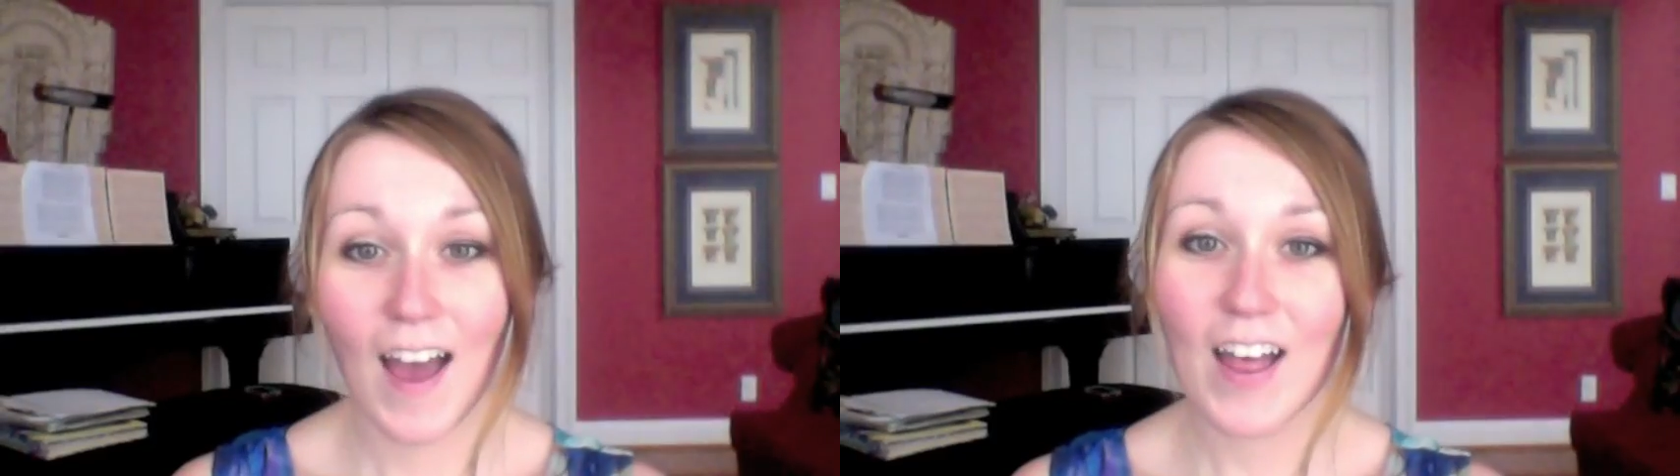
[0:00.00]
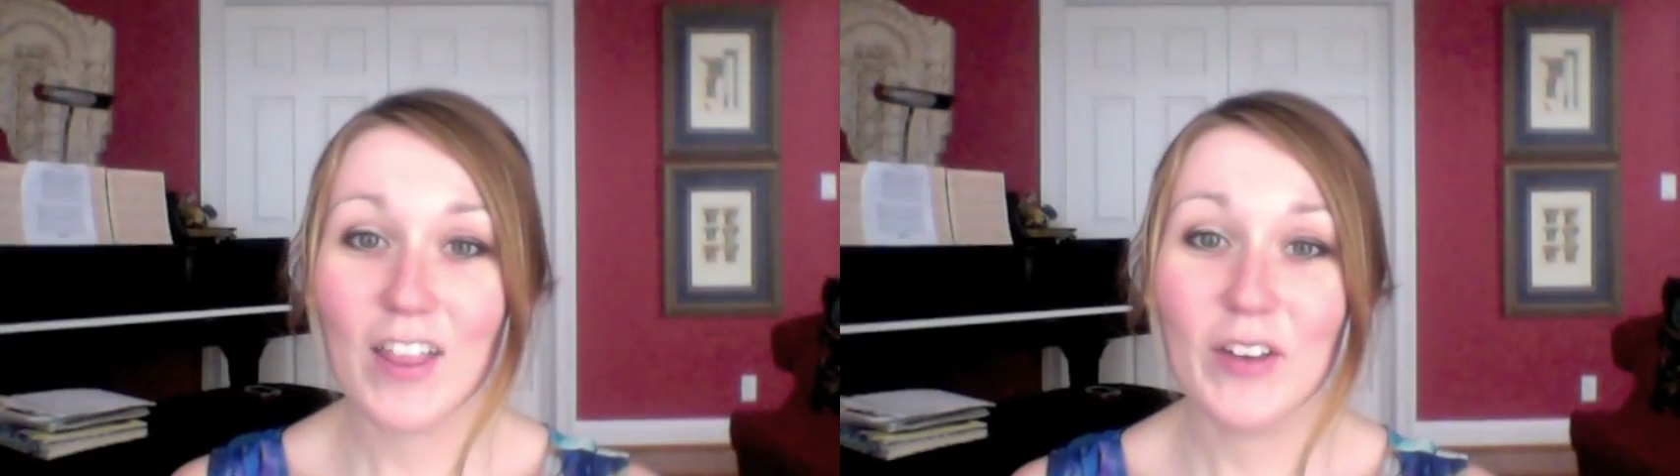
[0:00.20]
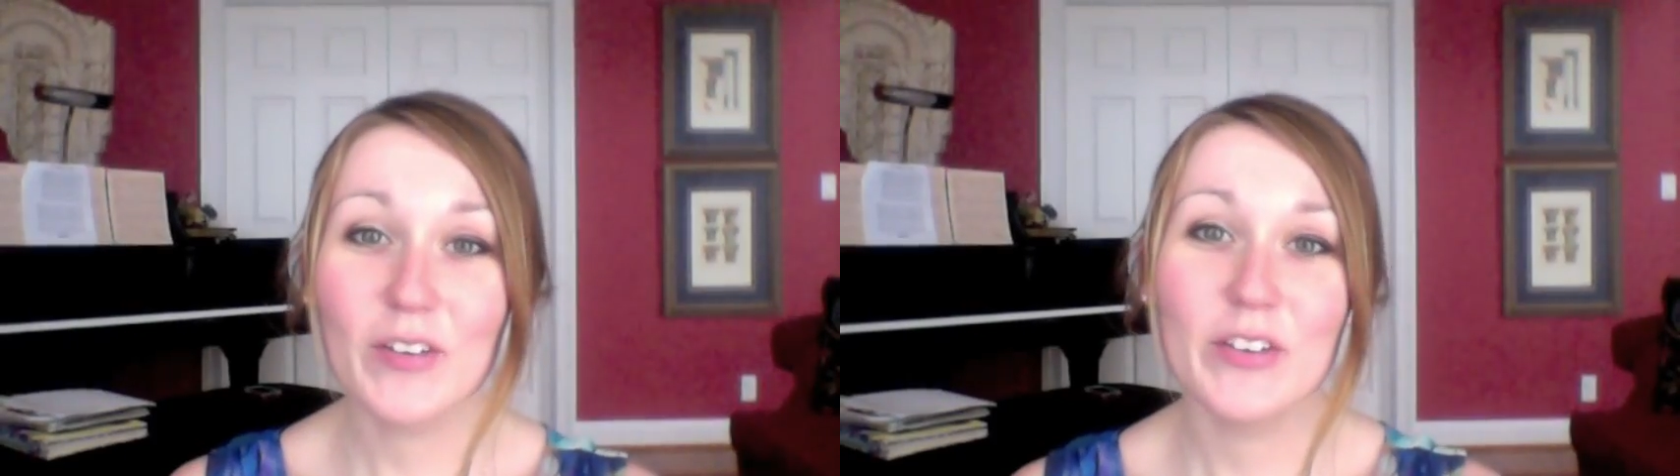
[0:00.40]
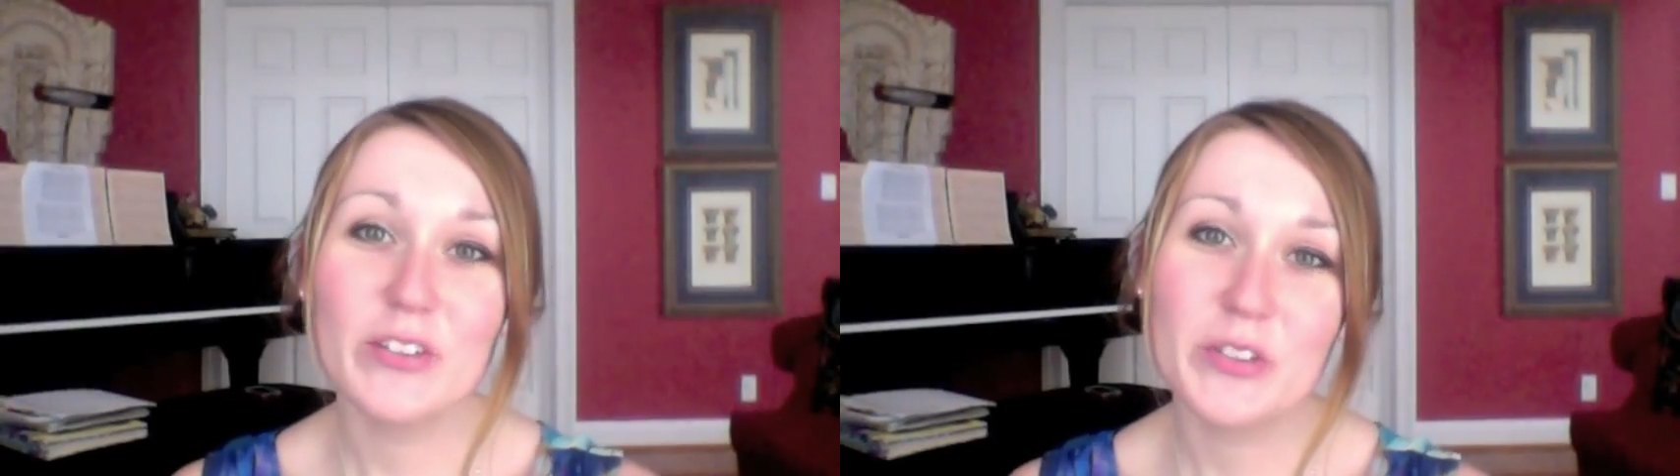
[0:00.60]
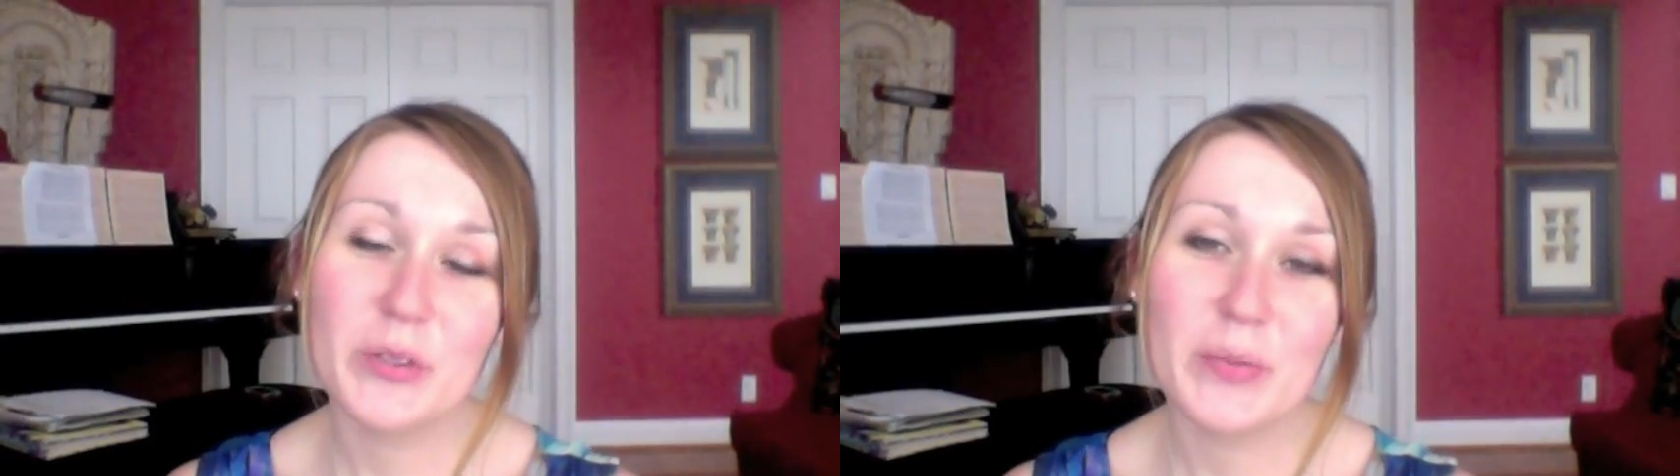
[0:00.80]
Hello
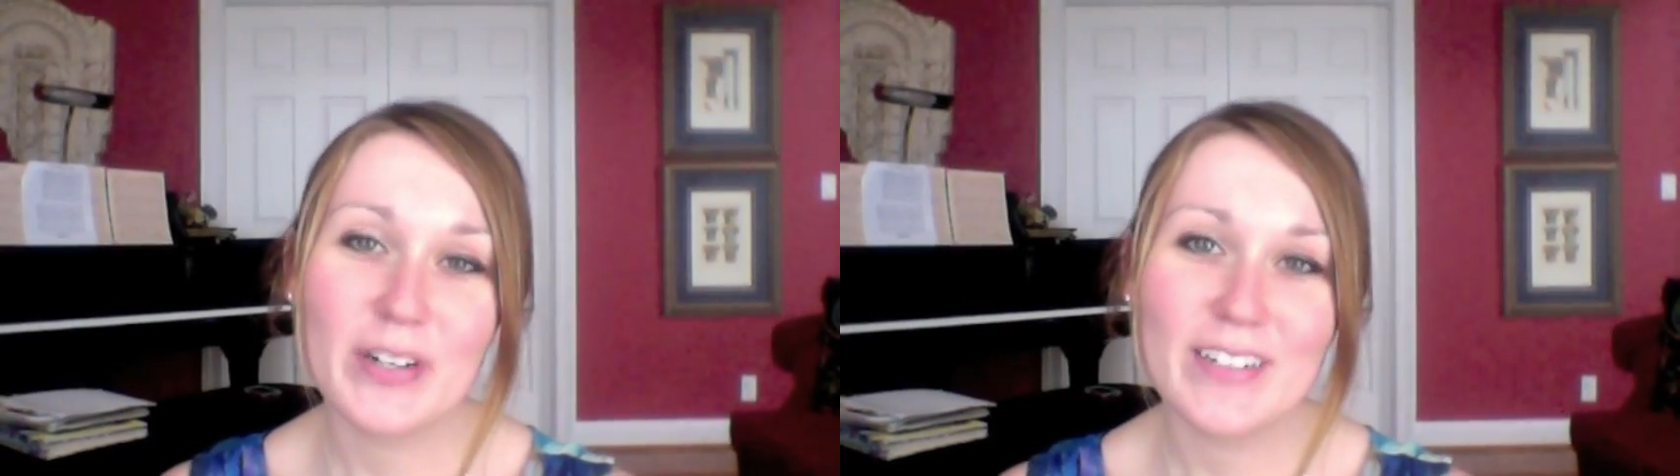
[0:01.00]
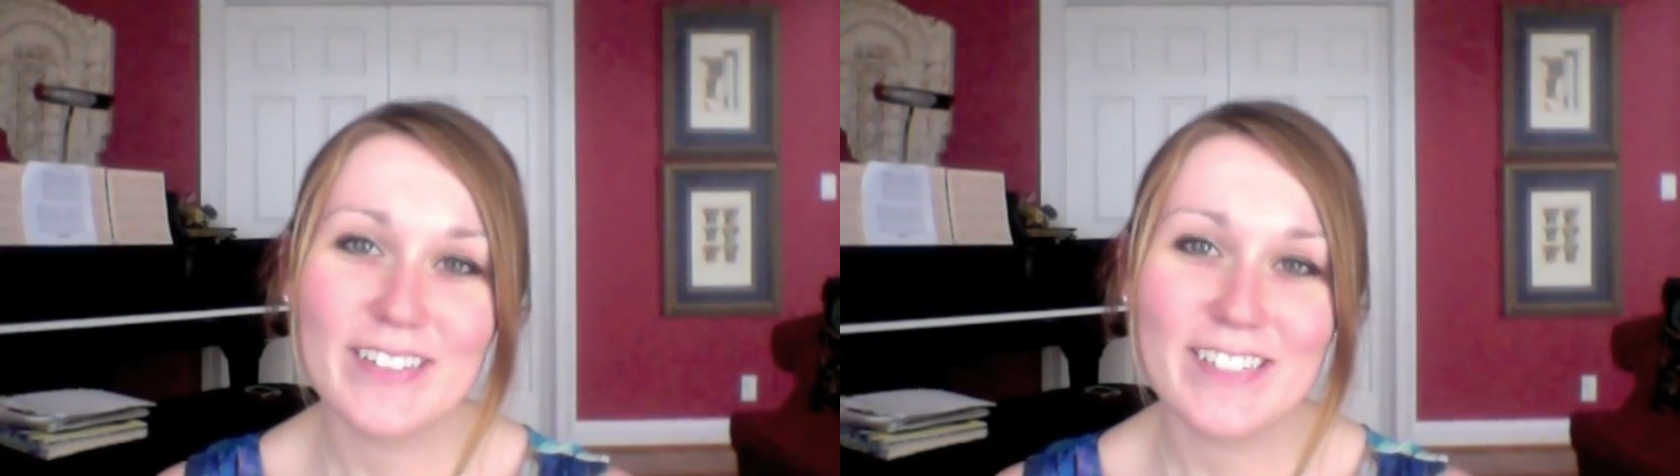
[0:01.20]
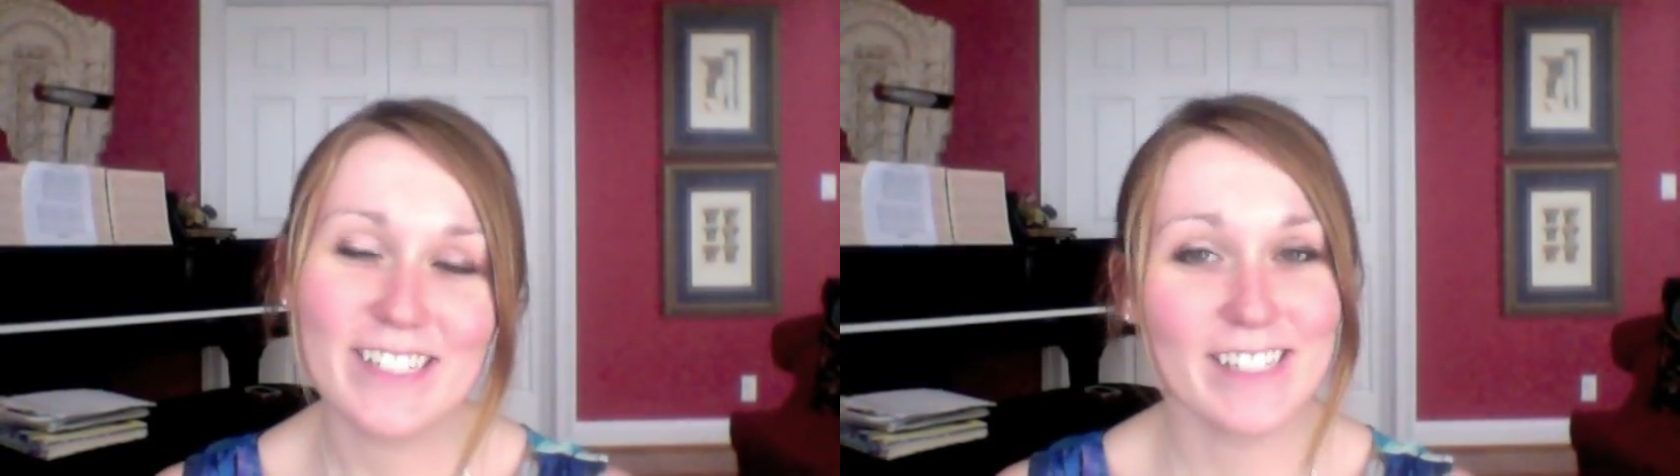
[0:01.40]
YouTubers,